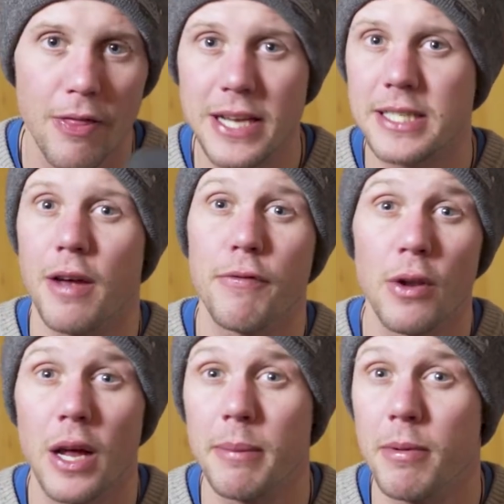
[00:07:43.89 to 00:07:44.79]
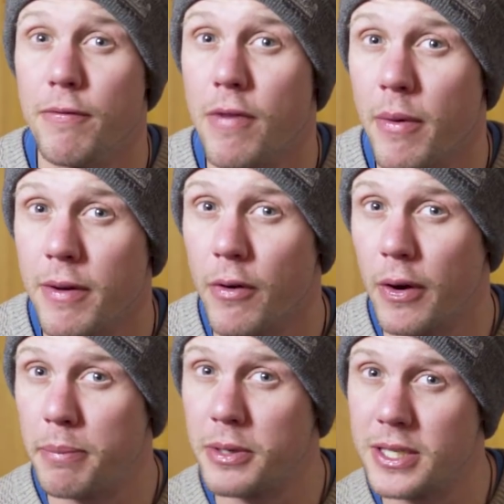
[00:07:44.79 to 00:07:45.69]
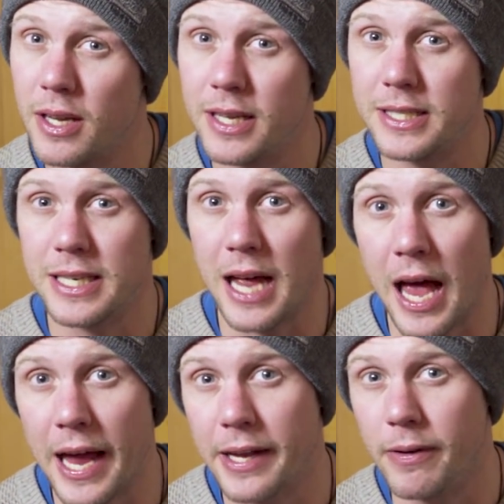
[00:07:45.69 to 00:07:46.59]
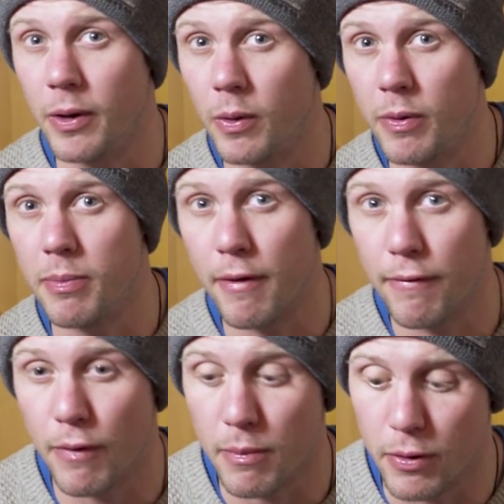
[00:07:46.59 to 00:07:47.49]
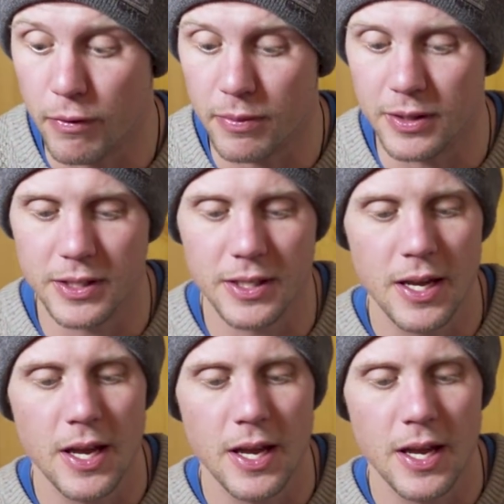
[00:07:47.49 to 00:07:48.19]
This, I feel like, can be very, very precise and accurate with my foot movements.